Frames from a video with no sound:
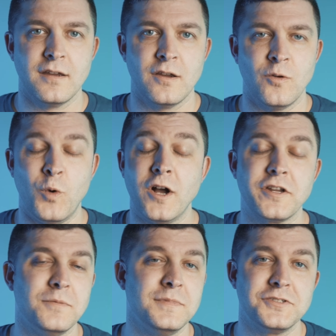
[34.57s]

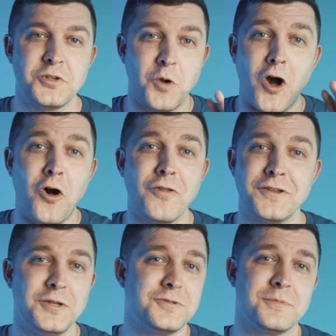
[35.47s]
Welcome to all the
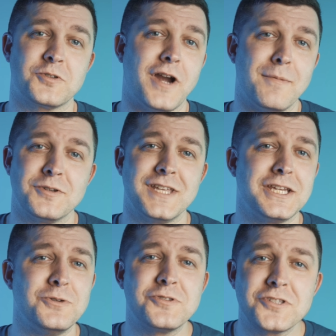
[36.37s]
new subscribers. Thank
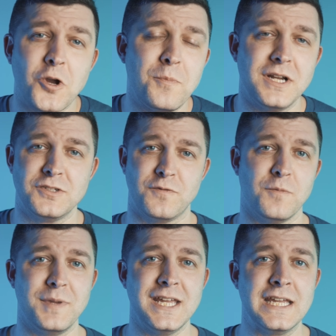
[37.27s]
you so much for
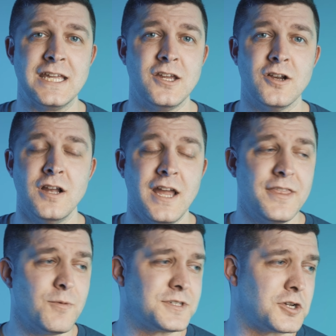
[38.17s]
being here.
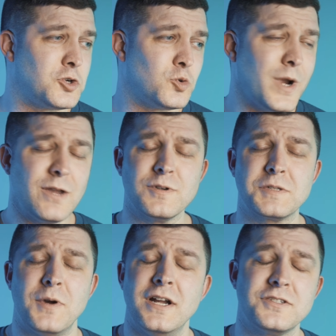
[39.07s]
There was a great
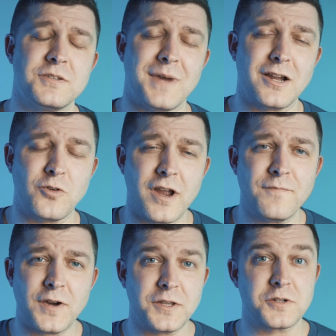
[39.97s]
response to my
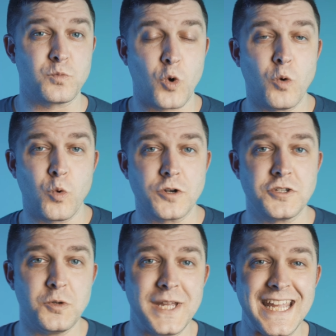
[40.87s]
grandfather's World War
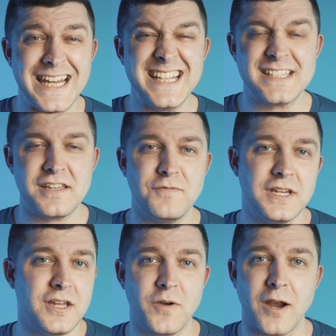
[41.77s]
II EDC
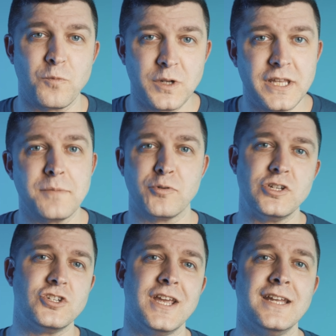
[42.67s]
video, and I really
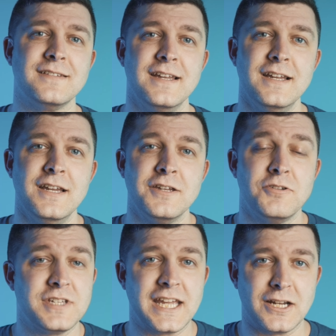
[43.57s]
appreciate you
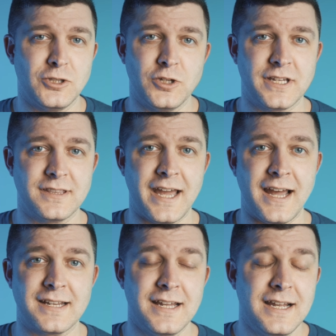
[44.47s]
taking a look at
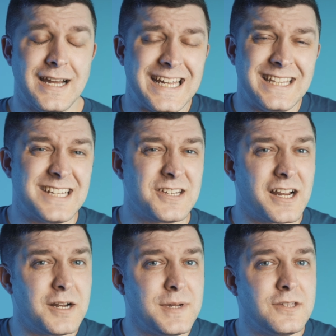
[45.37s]
that. Again, that's not
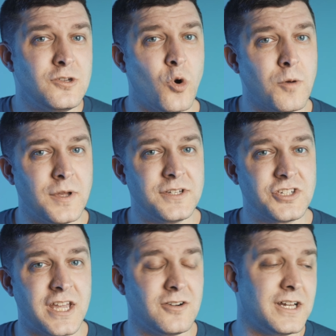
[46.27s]
going to be the norm on the
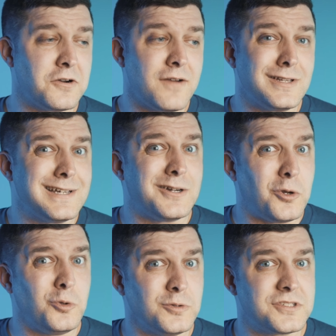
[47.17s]
channel. I don't have a lot of
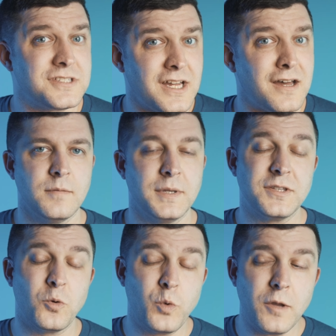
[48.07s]
old stuff, but
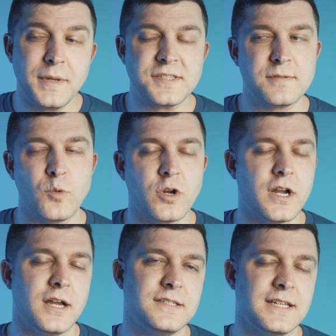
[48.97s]
there will be some more
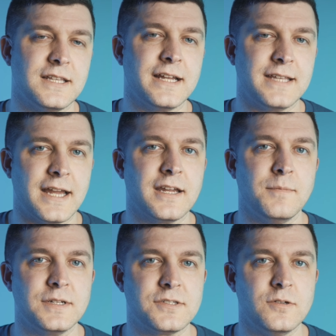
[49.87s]
content like that
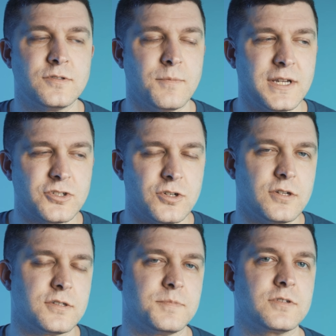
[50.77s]
coming soon, so make sure you're
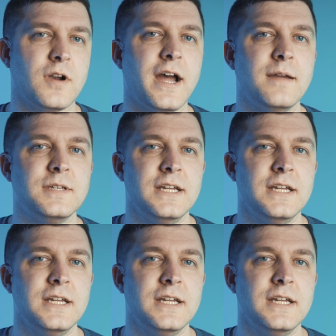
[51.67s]
subscribed